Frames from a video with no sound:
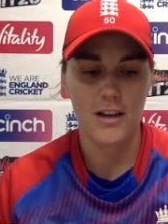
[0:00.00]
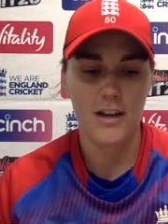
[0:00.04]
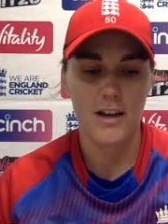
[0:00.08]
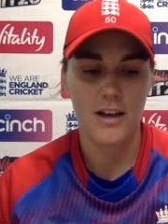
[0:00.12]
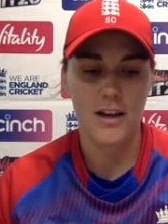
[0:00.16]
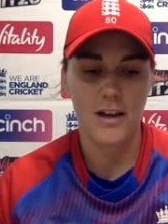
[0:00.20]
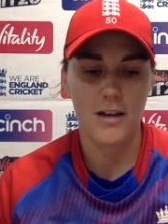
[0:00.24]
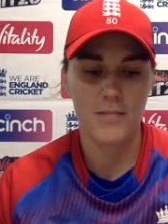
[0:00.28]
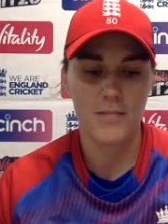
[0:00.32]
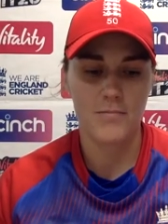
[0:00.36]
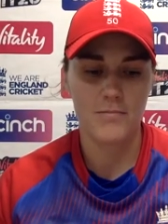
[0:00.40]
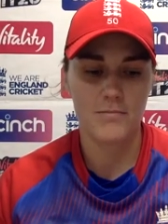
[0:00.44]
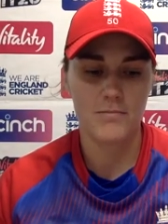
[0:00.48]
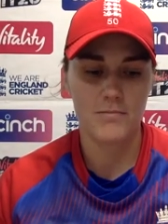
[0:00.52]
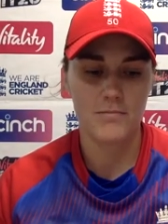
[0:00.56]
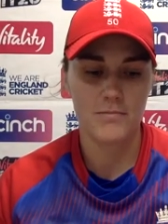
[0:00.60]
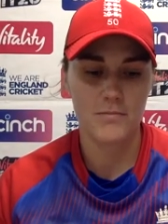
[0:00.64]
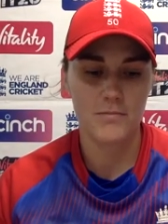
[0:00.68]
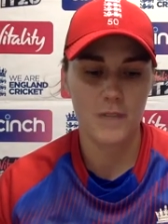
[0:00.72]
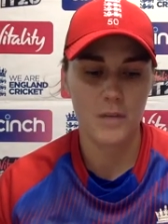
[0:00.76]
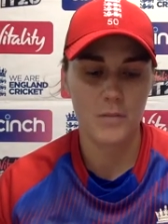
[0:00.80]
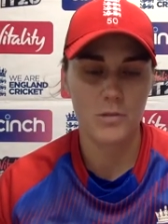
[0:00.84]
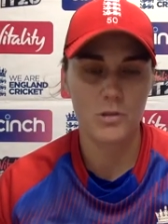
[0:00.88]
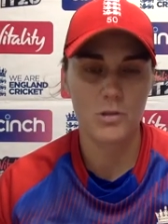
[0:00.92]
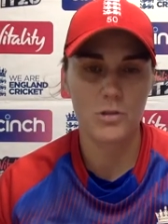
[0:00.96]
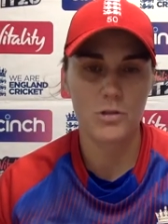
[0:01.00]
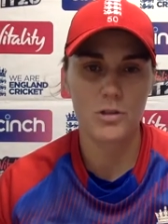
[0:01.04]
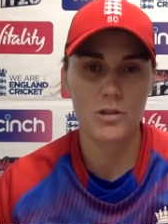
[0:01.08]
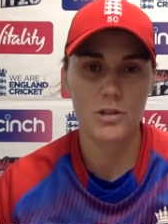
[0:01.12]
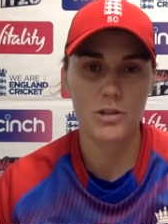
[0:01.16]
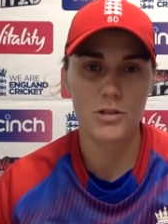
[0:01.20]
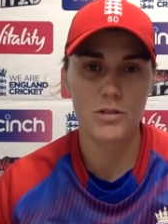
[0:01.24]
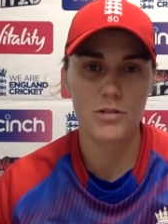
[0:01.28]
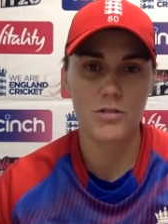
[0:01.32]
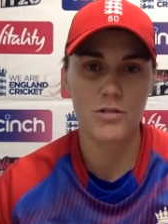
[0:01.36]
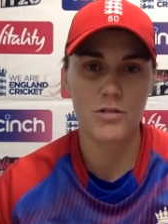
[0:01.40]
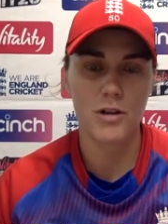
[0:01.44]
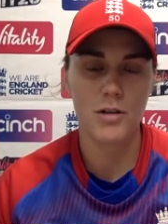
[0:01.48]
I'm sure
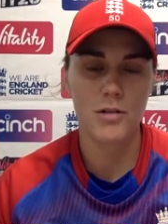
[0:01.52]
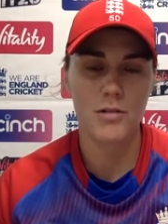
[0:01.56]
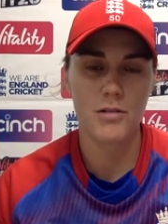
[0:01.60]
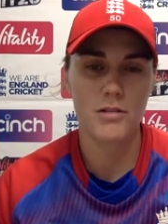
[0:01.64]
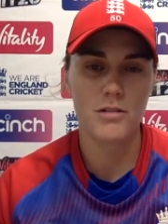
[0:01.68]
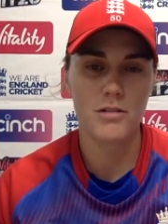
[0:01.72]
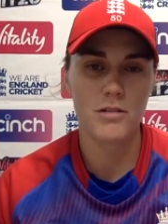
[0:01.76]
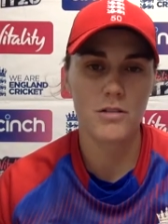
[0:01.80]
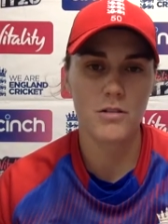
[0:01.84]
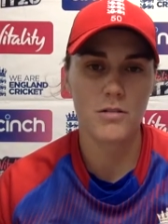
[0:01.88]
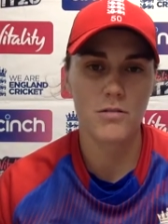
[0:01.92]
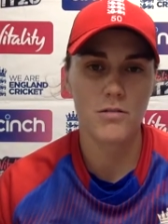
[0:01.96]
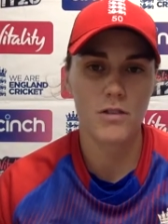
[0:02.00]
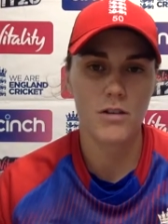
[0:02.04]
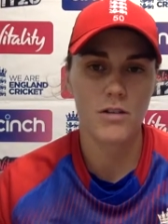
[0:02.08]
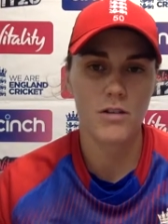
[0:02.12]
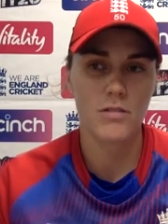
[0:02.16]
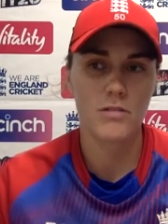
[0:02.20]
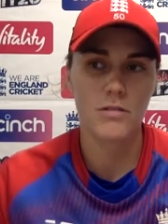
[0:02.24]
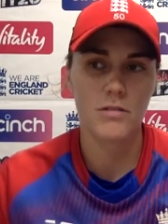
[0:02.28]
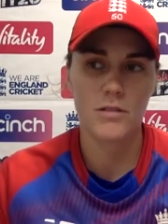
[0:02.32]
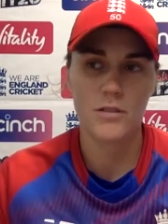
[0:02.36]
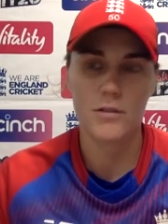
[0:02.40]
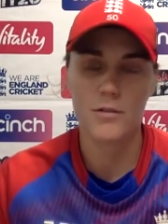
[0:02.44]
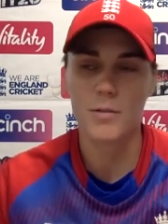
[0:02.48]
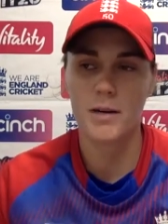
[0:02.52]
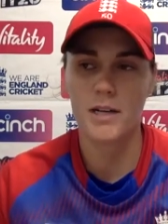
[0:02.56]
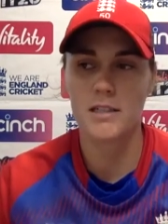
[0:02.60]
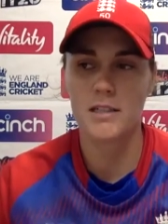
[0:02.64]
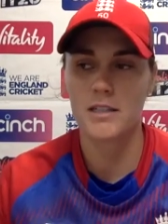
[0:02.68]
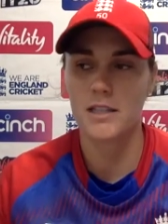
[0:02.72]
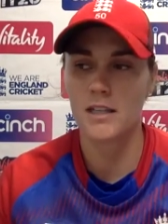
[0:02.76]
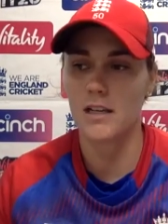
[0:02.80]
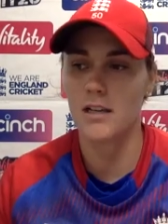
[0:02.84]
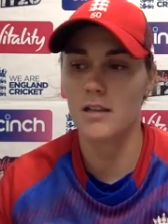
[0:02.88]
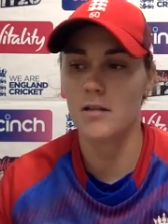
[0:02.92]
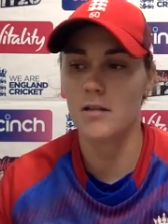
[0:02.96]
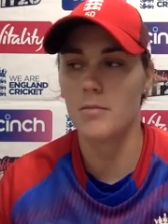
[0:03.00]
she'll grow into the role of
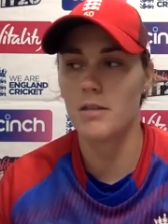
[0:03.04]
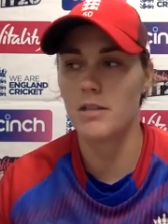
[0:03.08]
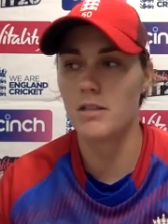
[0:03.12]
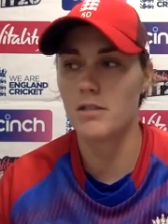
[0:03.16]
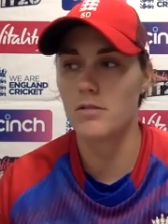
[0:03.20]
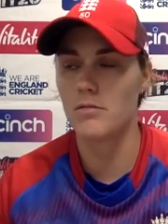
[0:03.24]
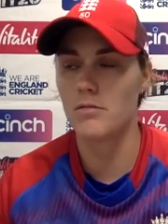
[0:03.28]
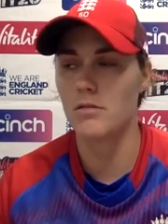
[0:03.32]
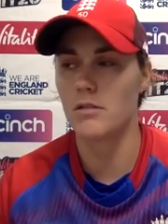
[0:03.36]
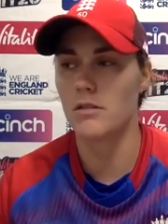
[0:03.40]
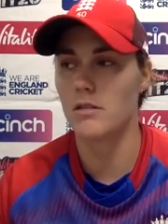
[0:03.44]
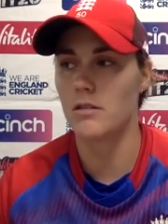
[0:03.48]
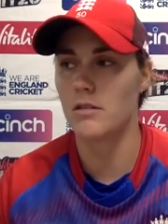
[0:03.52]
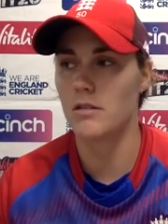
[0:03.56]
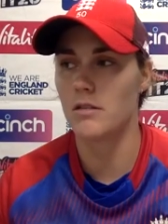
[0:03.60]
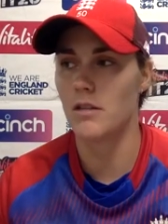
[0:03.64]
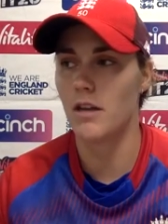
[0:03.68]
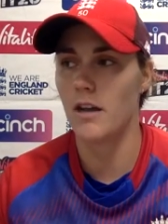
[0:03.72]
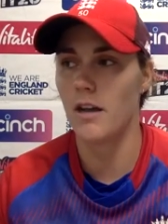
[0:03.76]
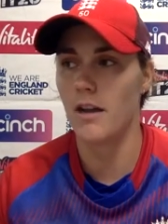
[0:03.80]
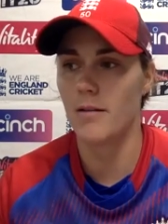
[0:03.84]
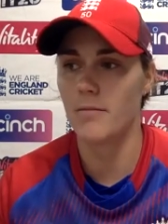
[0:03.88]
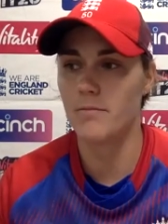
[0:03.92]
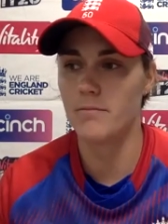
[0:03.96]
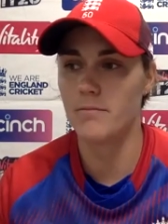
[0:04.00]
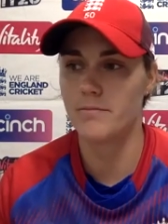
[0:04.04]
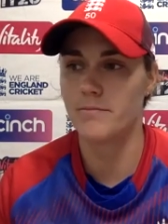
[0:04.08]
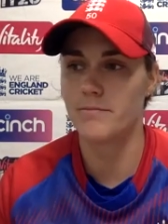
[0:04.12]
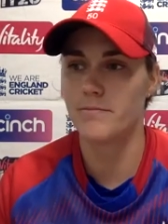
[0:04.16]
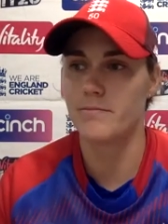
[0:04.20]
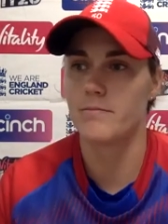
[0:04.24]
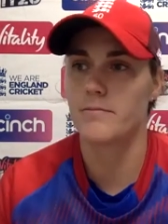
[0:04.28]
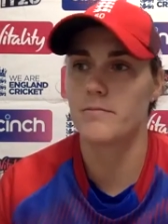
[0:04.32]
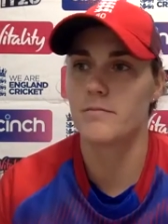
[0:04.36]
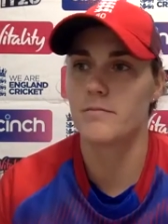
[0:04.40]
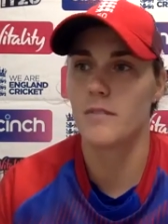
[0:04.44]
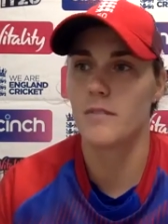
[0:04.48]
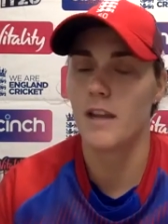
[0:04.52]
batting in the middle, and
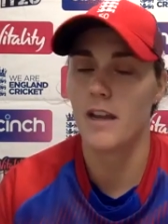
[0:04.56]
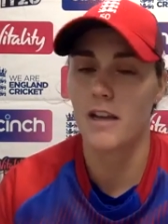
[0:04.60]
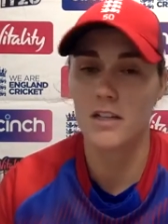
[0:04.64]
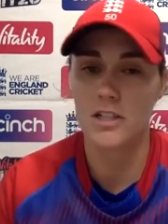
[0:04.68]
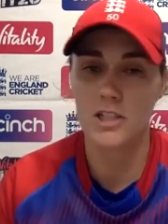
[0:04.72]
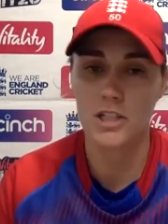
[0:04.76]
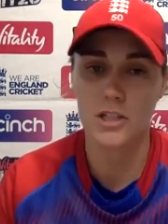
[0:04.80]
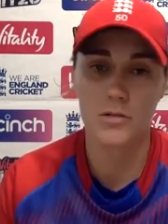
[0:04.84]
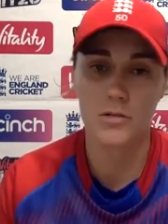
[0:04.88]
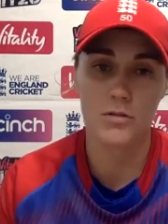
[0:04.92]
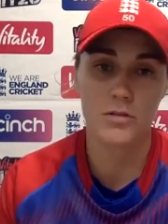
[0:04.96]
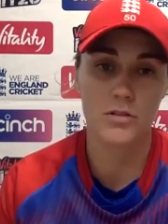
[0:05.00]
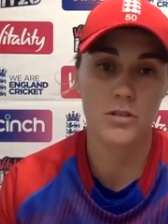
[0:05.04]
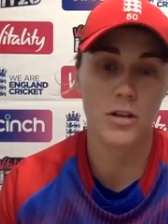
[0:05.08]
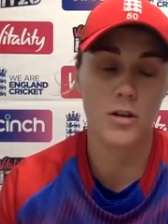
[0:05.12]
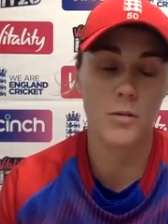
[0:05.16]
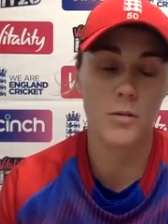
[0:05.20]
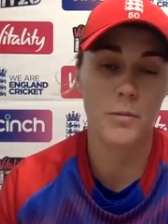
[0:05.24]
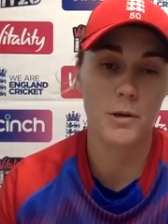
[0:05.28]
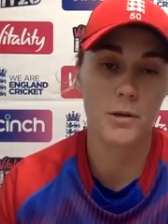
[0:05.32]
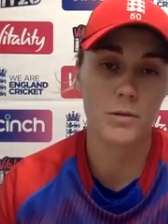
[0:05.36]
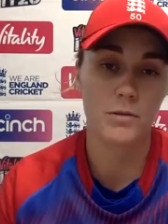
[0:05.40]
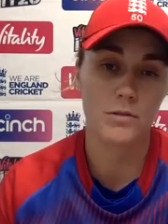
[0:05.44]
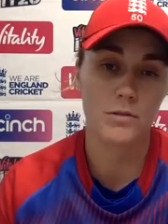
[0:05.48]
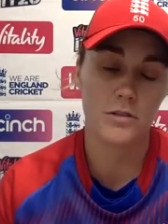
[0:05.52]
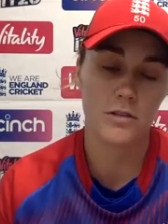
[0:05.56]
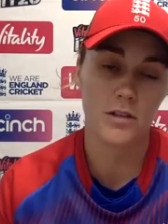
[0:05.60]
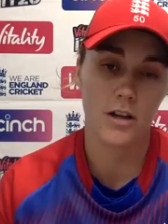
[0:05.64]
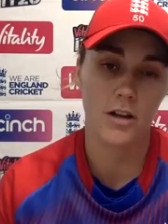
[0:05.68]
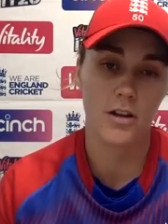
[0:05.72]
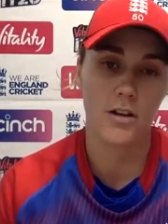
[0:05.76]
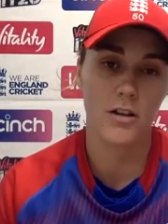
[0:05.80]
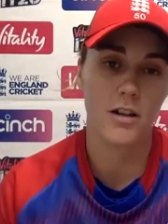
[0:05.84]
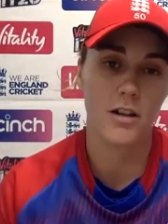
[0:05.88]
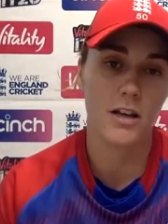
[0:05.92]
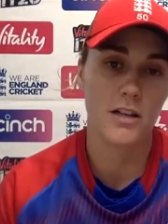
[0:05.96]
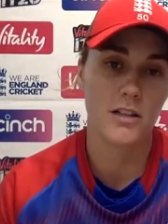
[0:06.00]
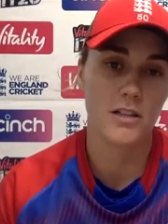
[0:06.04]
she also bowls,
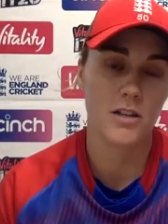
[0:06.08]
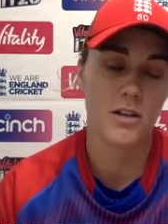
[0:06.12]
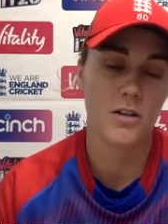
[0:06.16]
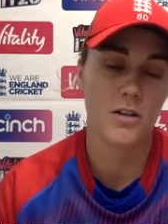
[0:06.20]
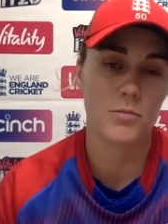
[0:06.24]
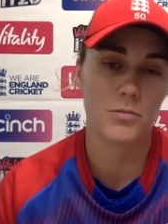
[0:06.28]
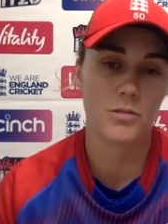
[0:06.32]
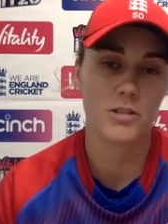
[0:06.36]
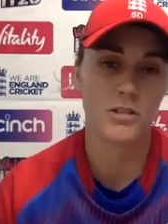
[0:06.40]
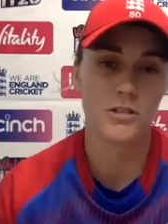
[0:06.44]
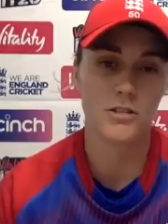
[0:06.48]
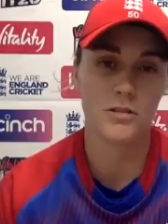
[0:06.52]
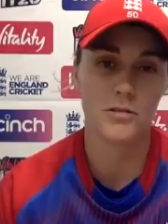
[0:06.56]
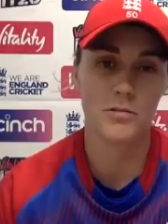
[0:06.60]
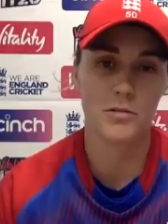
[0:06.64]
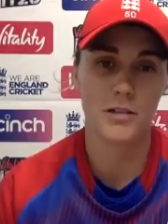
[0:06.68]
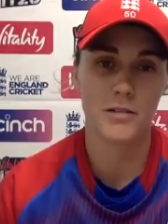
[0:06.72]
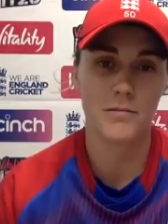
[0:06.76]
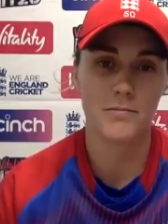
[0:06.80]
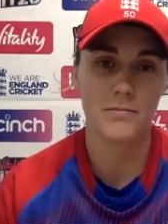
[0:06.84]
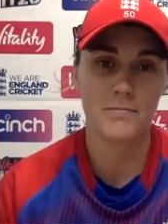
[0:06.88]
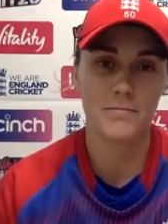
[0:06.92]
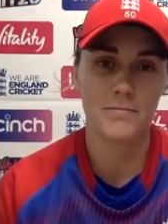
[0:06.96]
so that's an option as well.